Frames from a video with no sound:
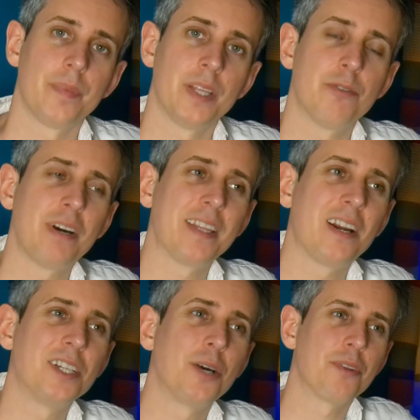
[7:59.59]
And the fact that
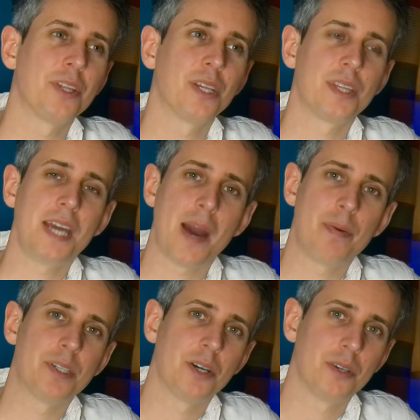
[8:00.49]
I think the
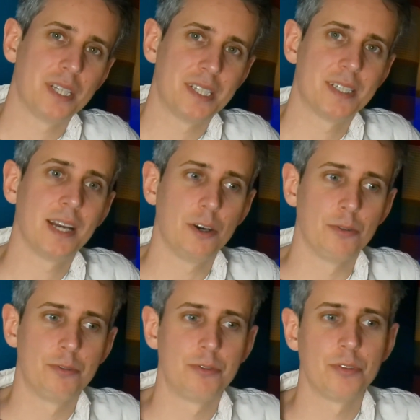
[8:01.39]
episode
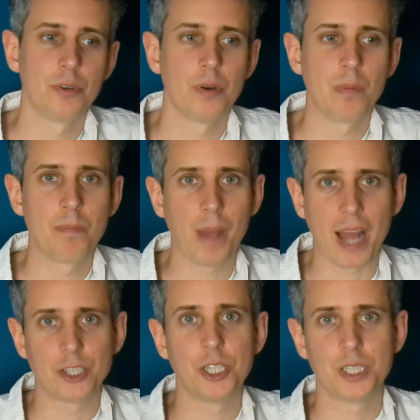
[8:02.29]
itself
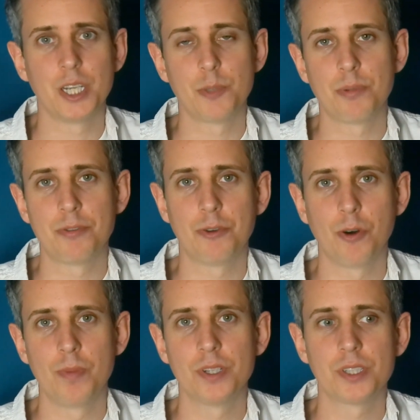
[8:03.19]
matches his
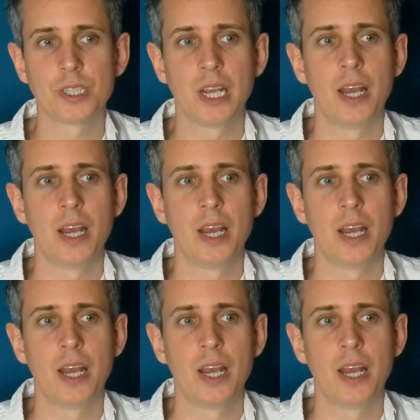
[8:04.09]
performance